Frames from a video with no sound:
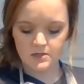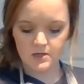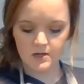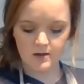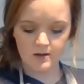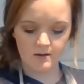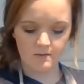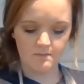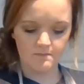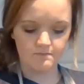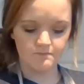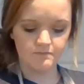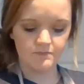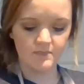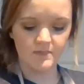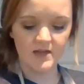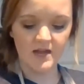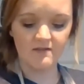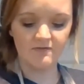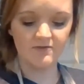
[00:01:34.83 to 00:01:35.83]

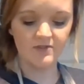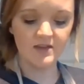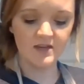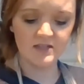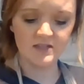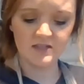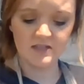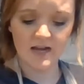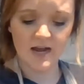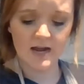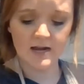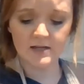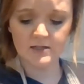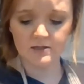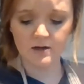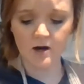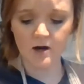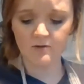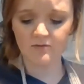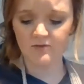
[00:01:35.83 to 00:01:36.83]
If this takes
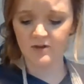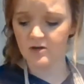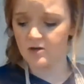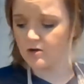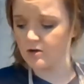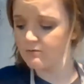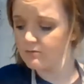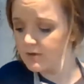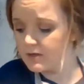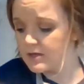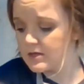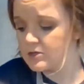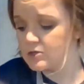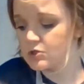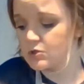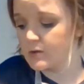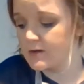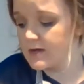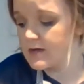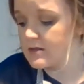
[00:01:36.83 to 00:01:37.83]
off and y'all really
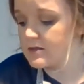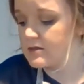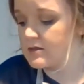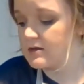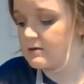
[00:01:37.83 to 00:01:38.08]
enjoy it,